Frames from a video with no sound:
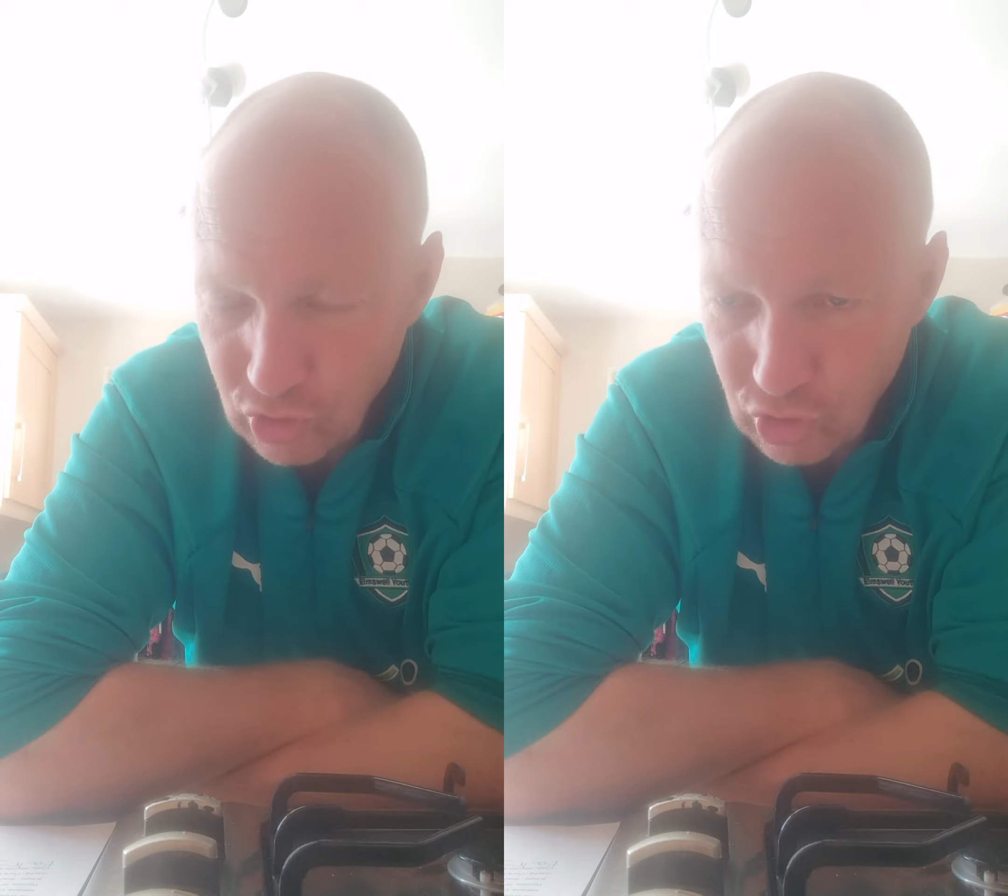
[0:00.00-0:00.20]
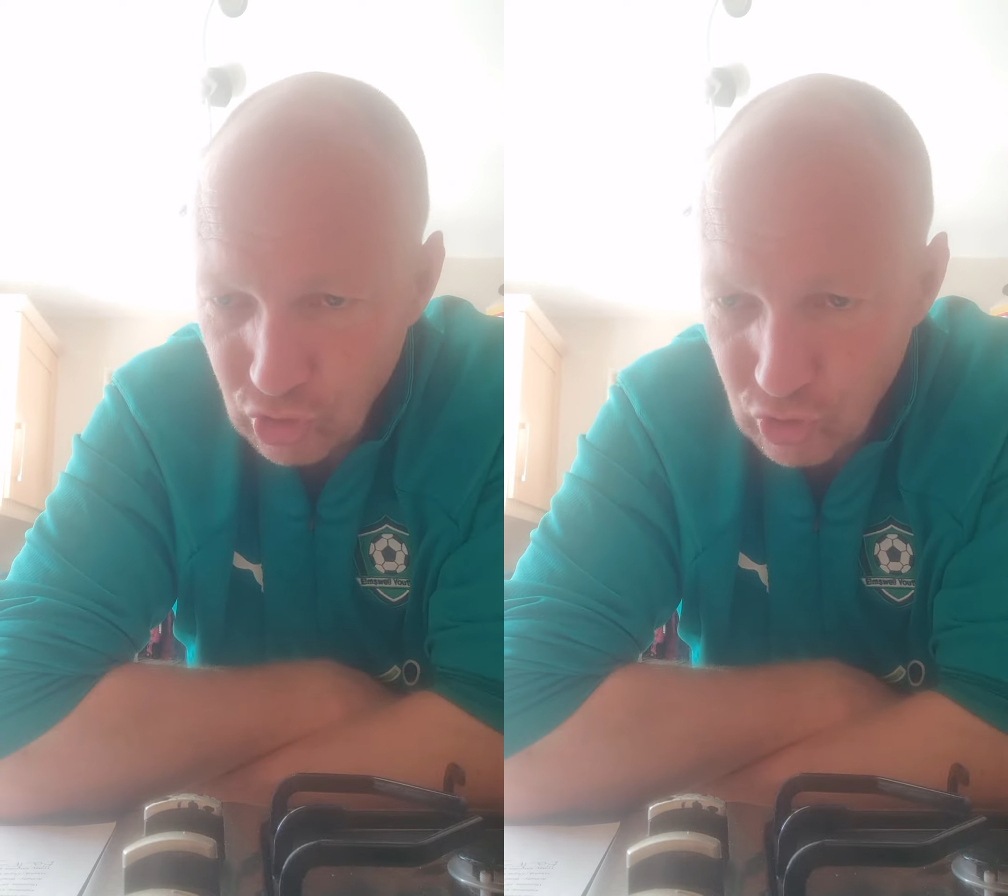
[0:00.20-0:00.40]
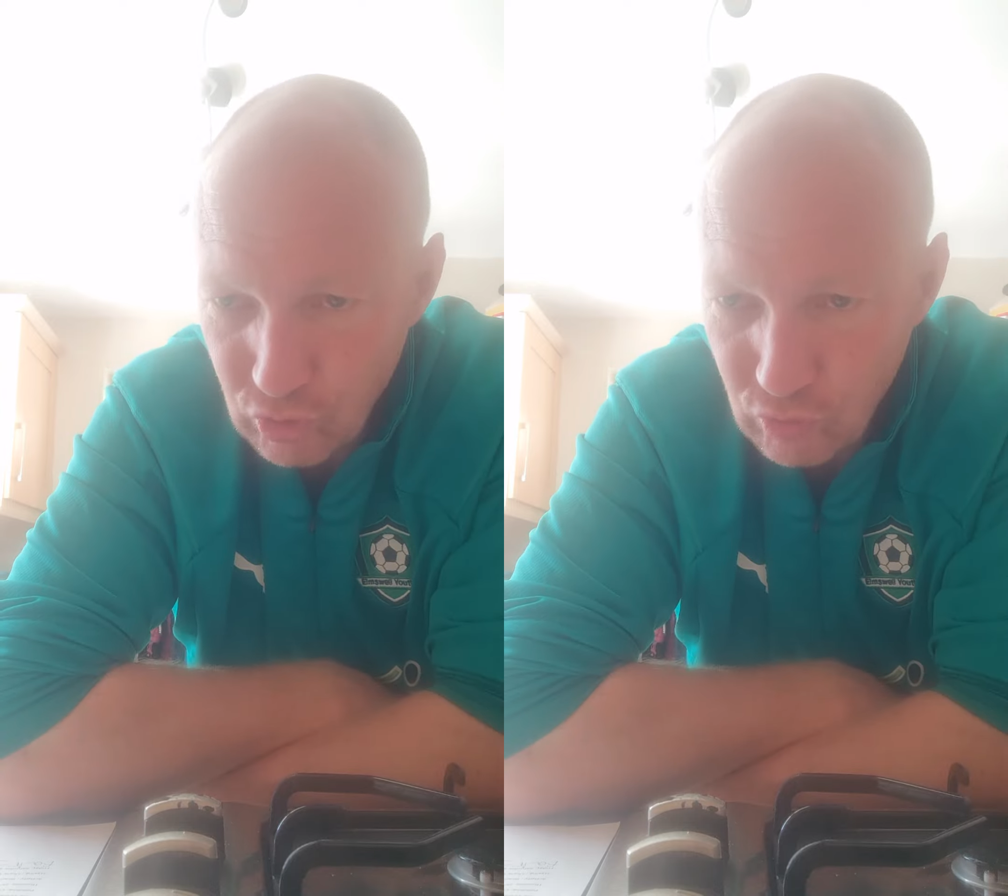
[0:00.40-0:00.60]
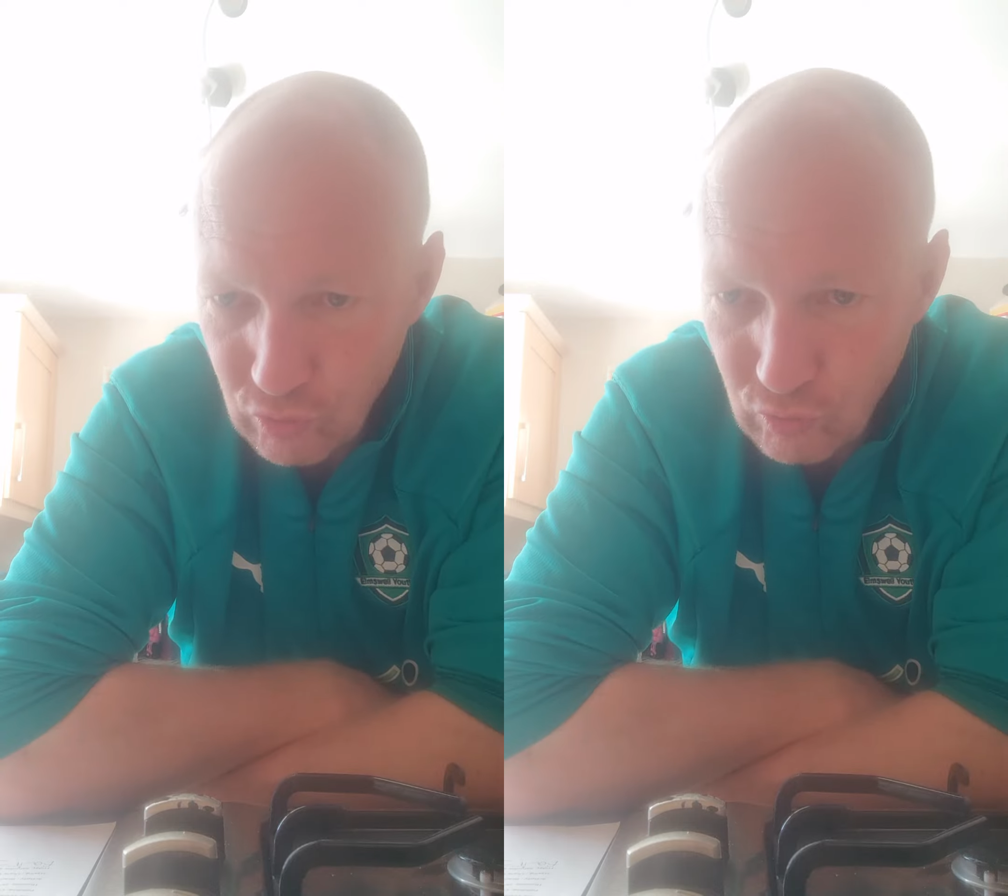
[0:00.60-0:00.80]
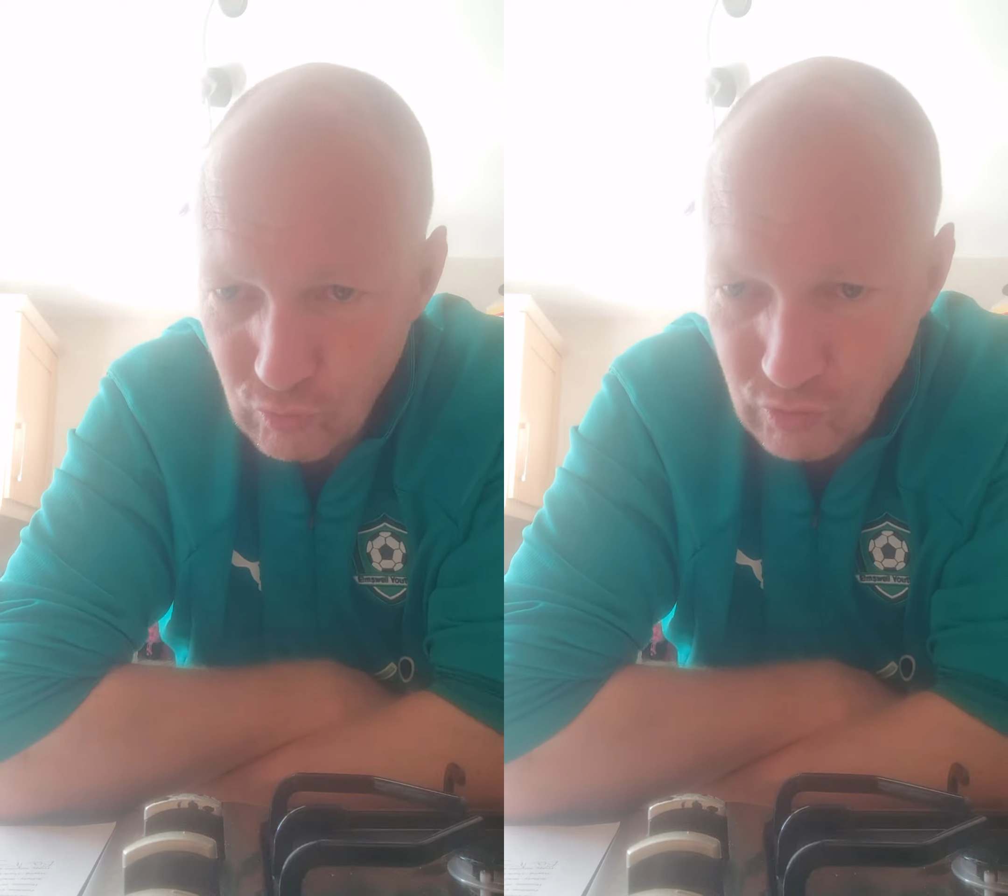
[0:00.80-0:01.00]

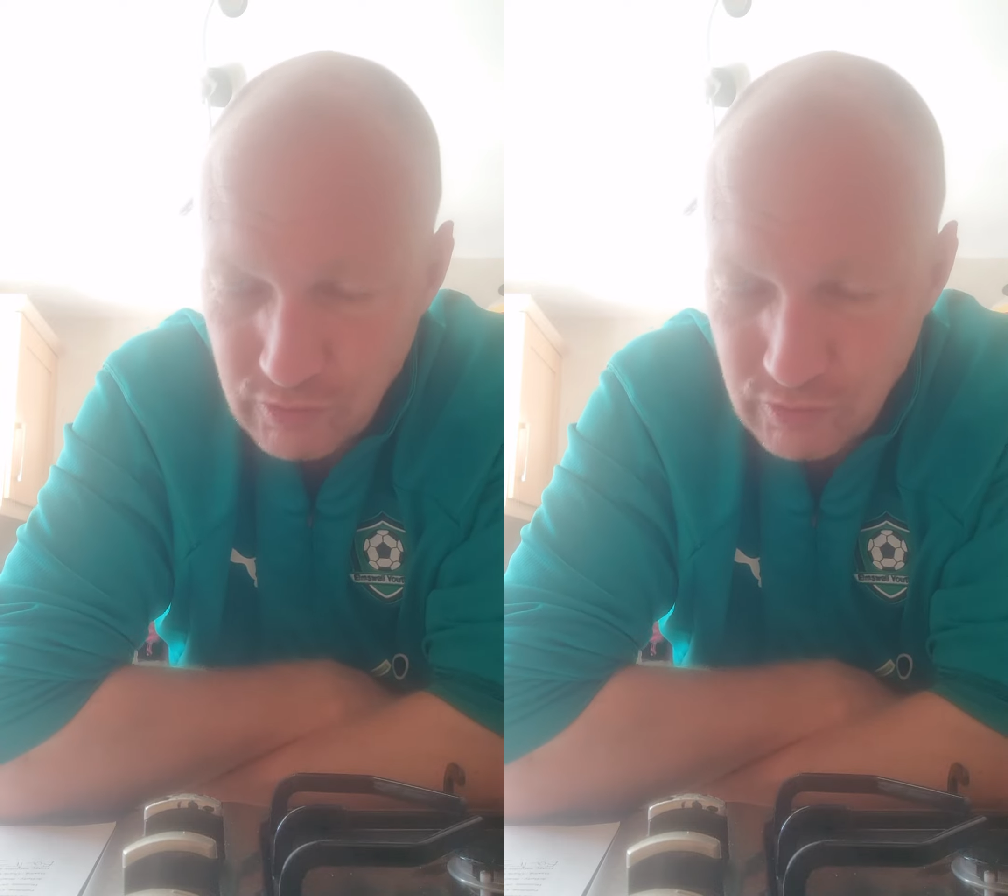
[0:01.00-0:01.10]
to